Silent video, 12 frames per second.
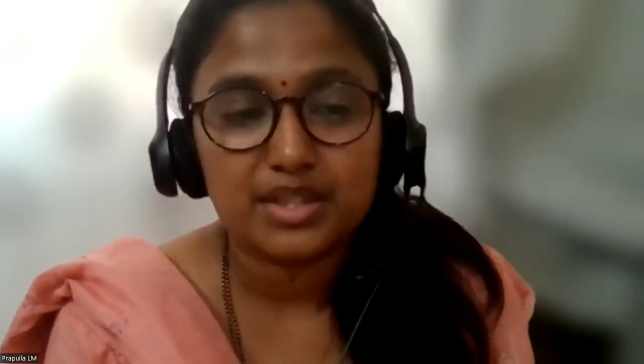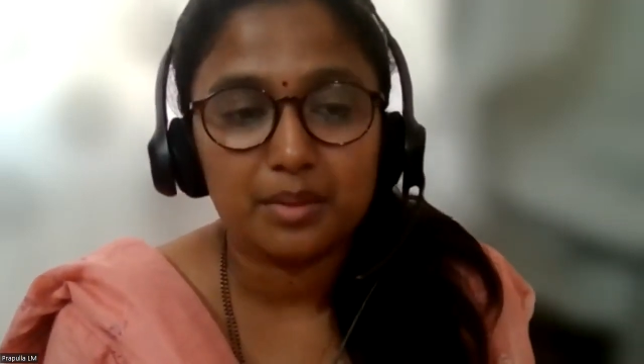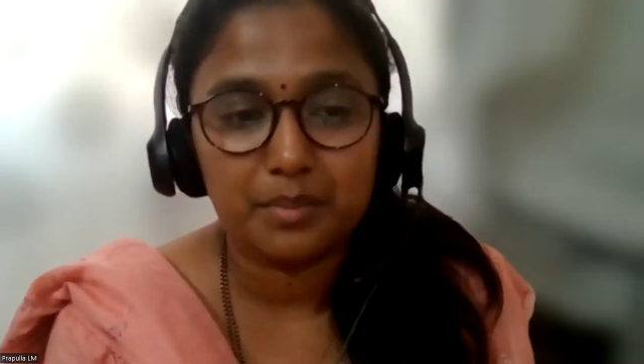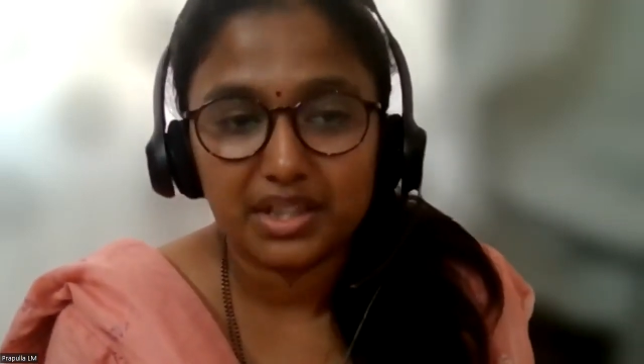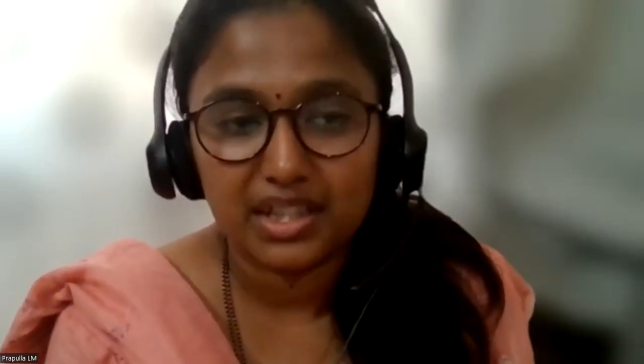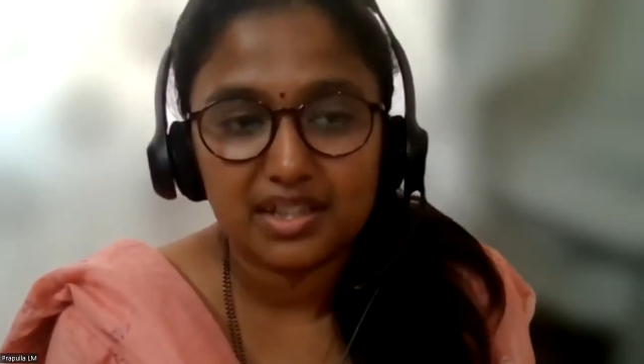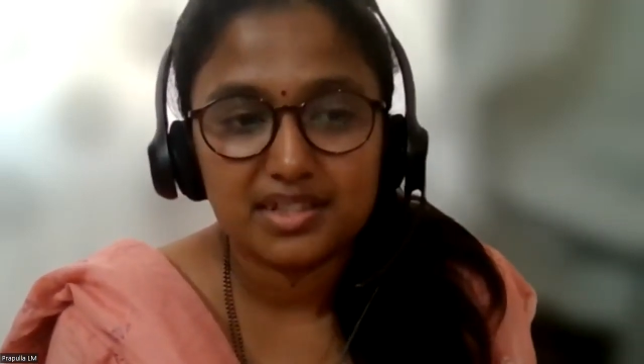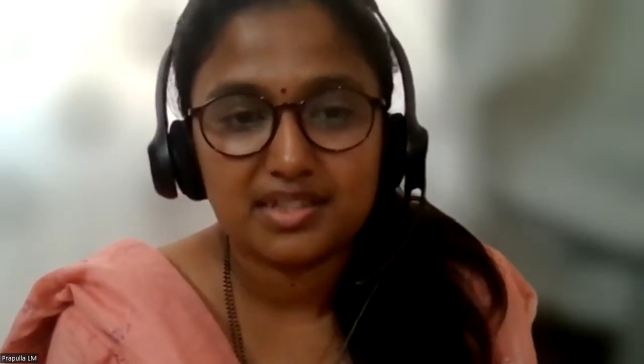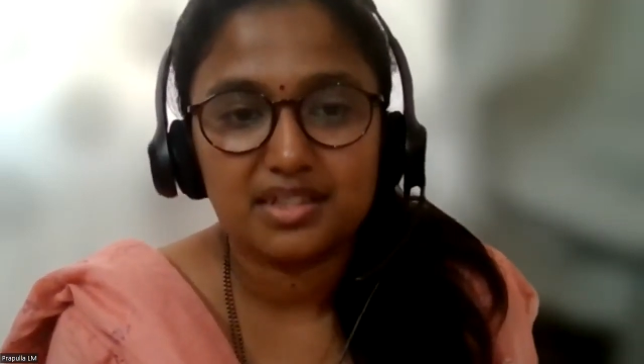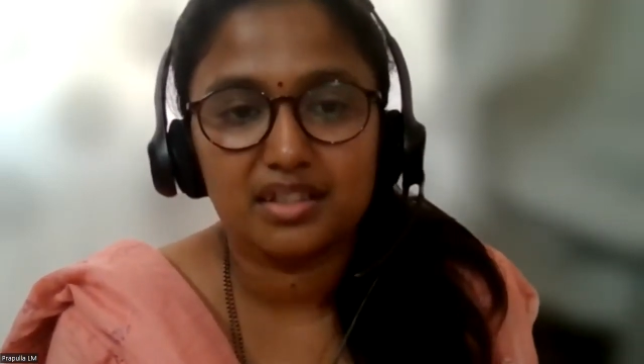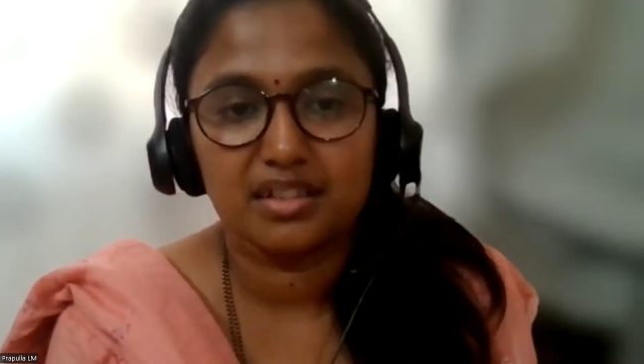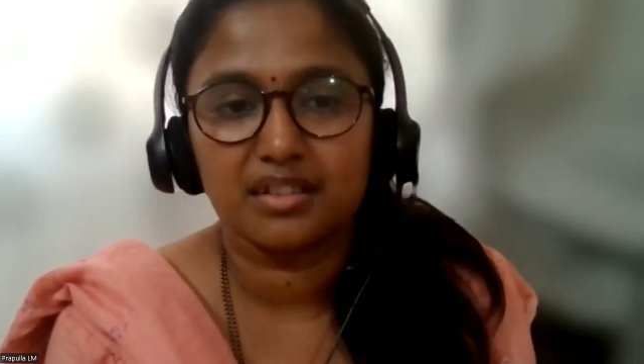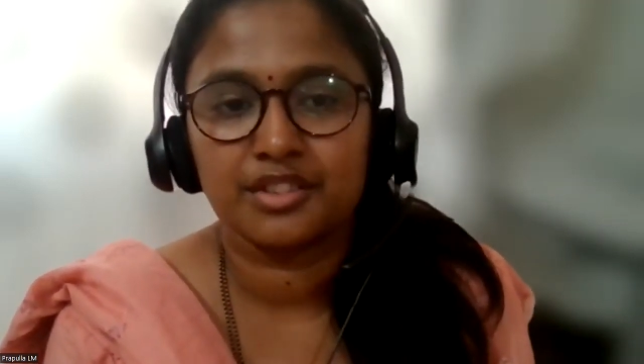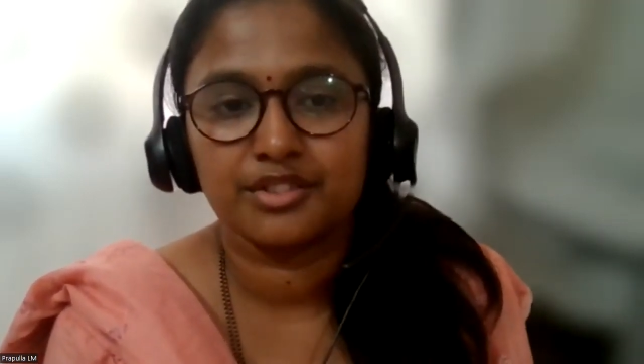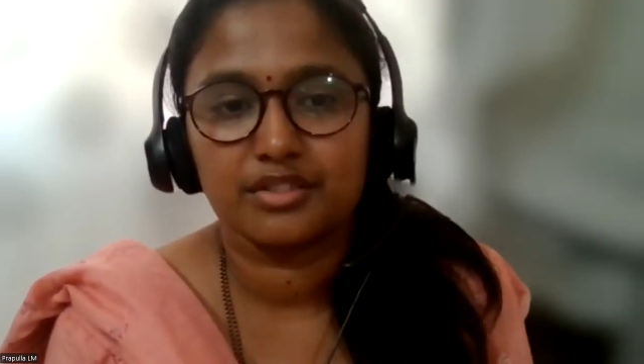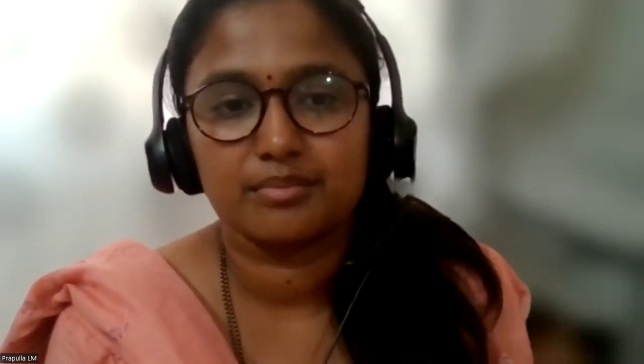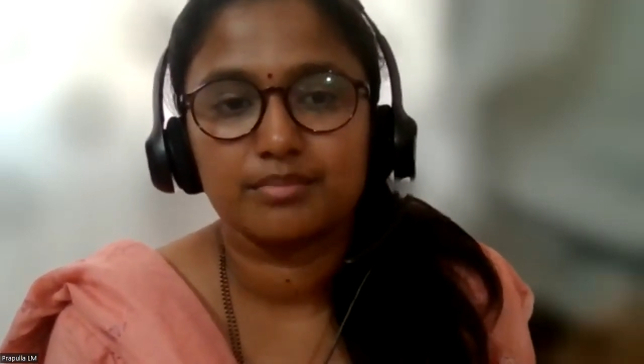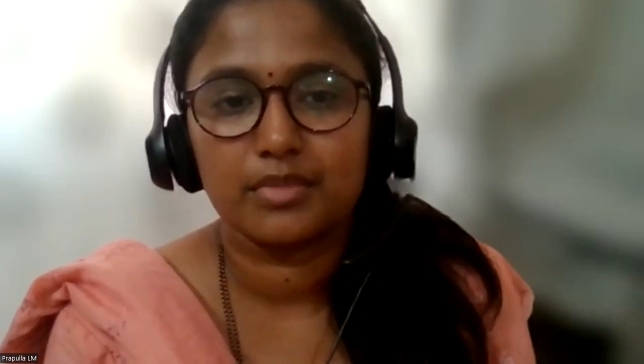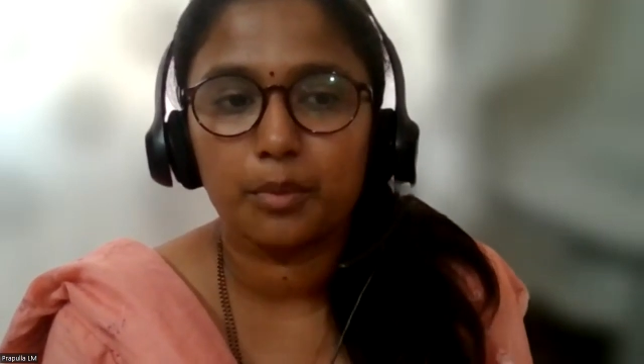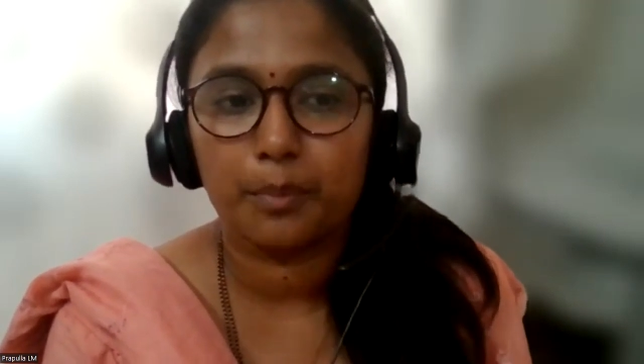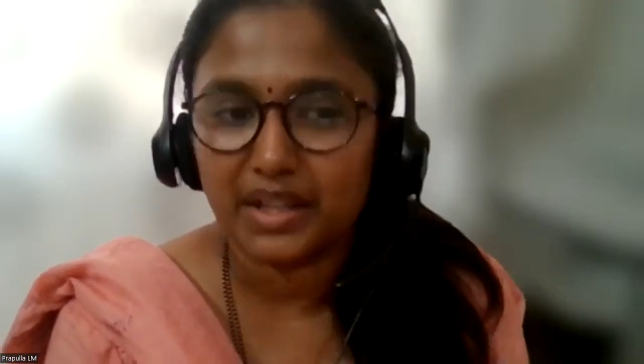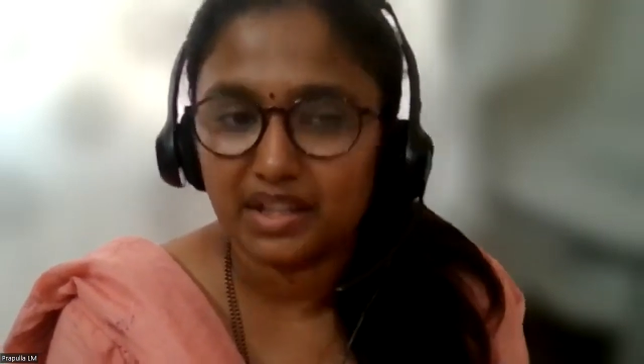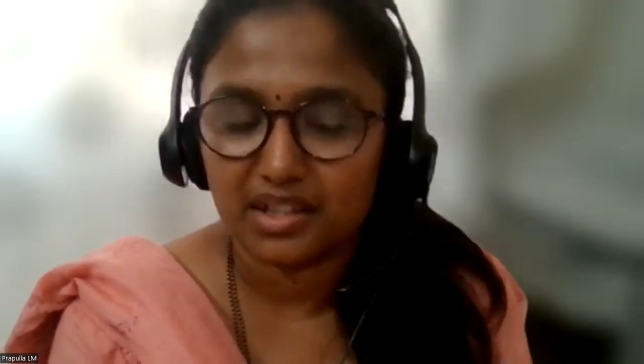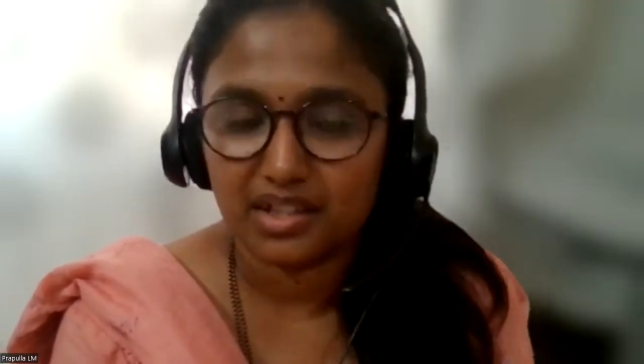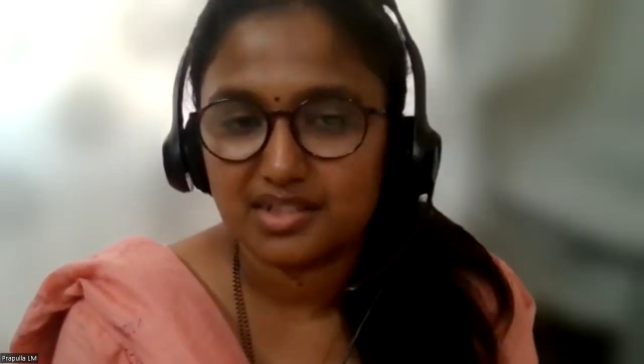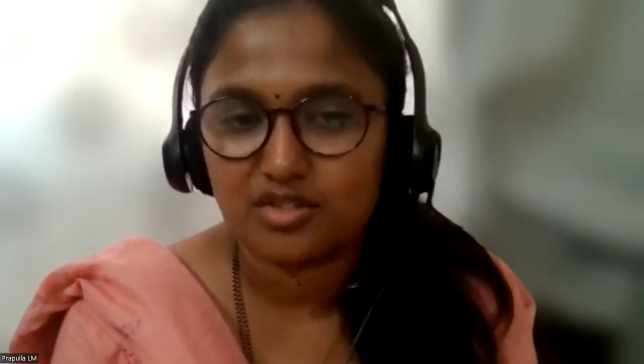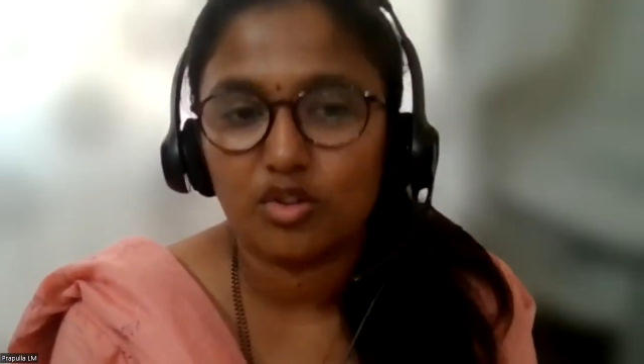somebody's opinion.